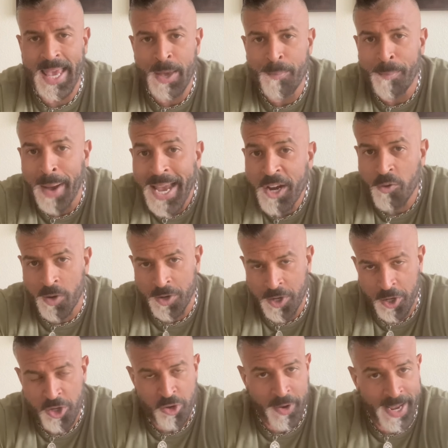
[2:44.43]
in
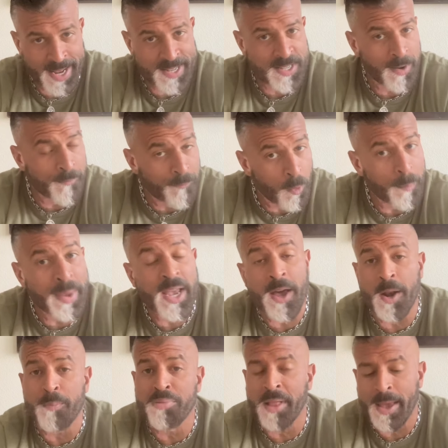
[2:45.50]
micronutrients. And for me
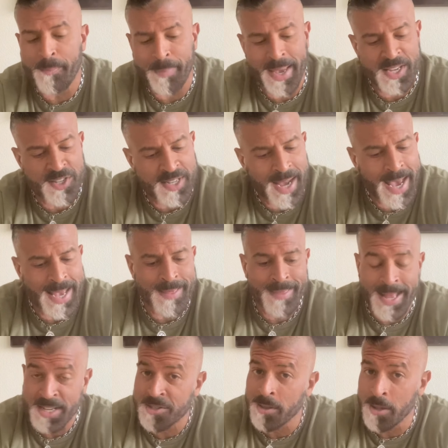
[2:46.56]
on a plant-based diet,
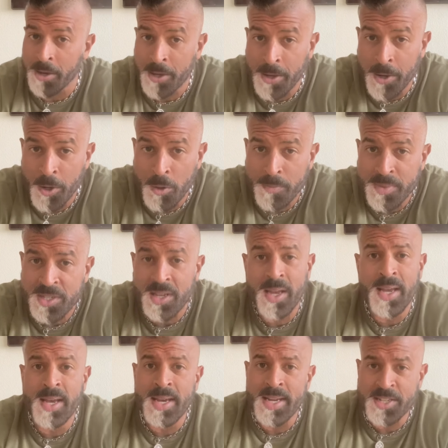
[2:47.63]
that's legumes,
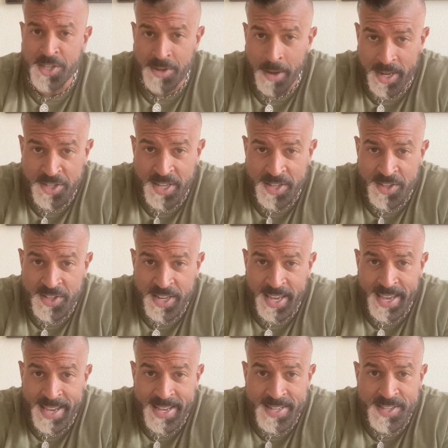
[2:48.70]
it's nuts and
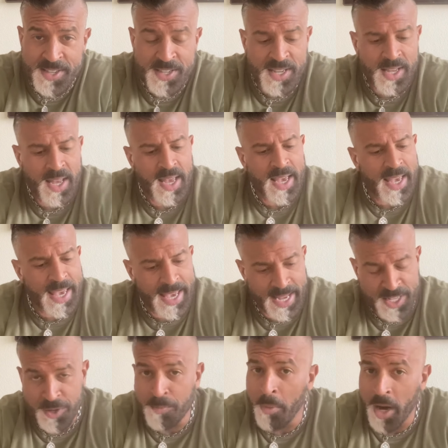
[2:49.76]
seeds,
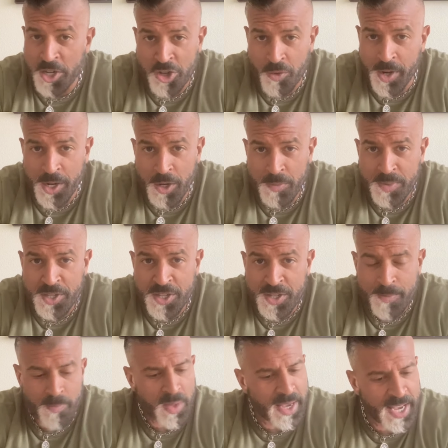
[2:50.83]
it's
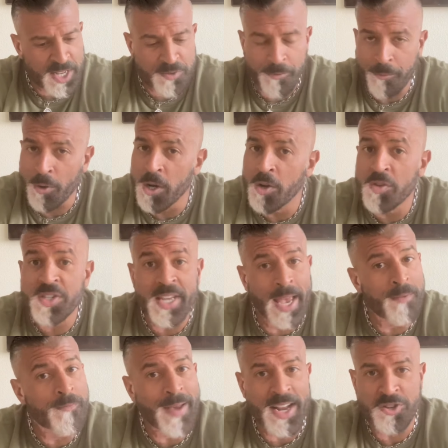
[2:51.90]
mushrooms, it's fruits
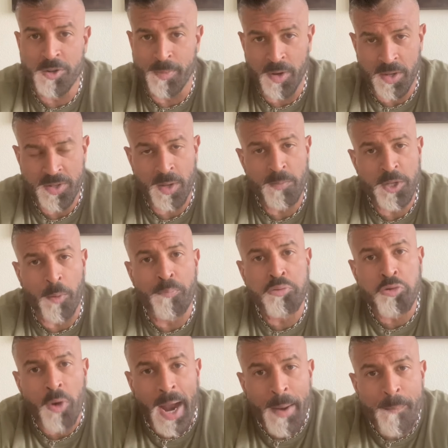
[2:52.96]
and vegetables. So
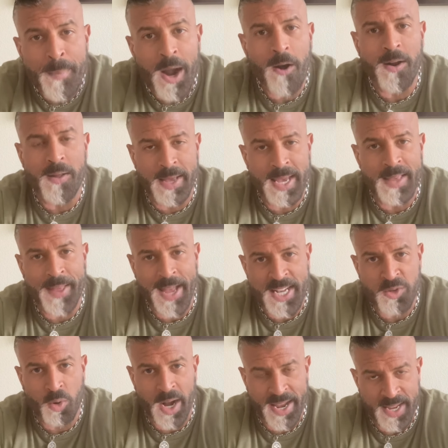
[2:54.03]
primarily
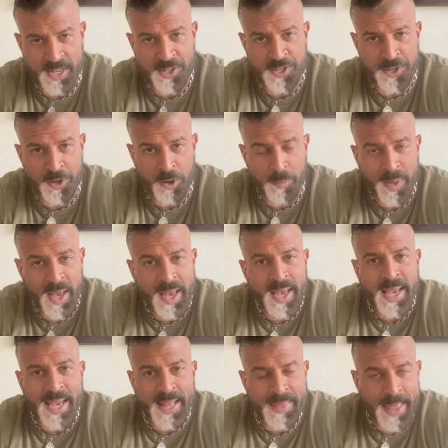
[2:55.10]
that's what I consume.
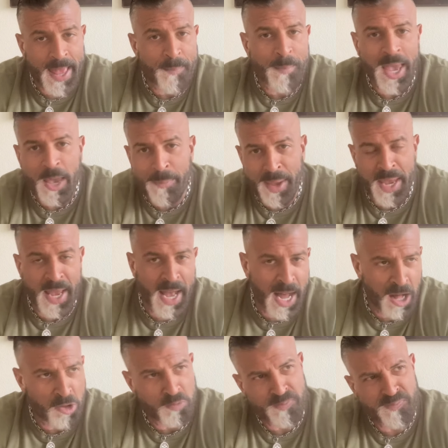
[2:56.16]
And then maybe
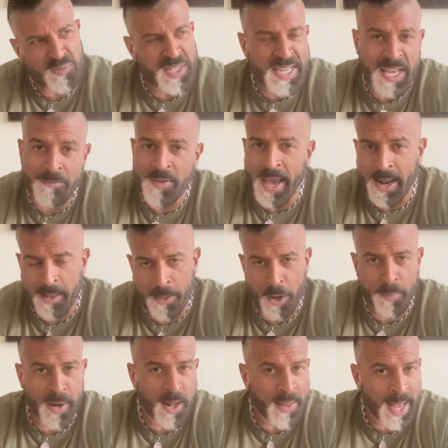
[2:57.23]
I'll deviate a
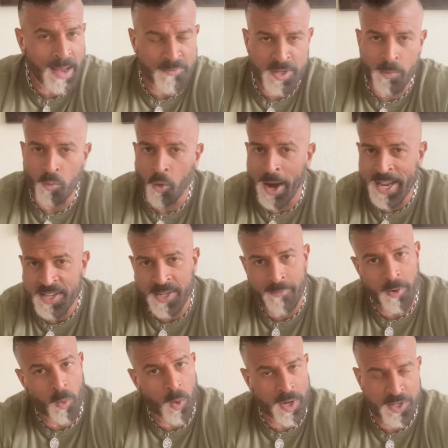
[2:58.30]
little bit. I'll have some rice
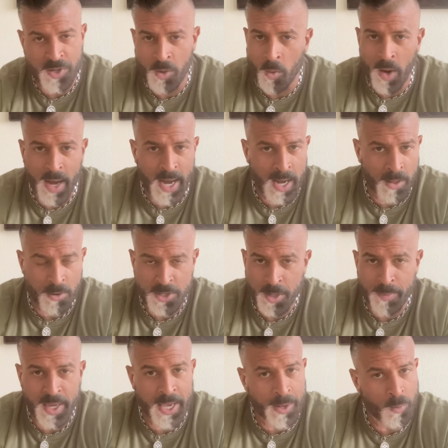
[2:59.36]
every once in a while or
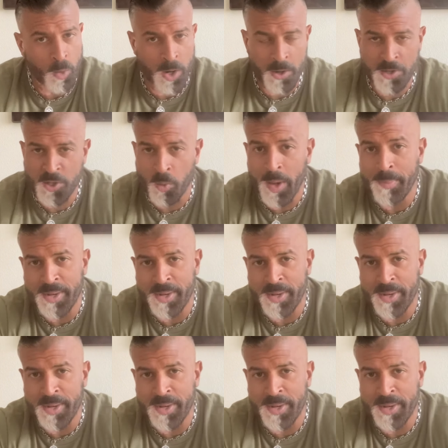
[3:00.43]
some quinoa or sweet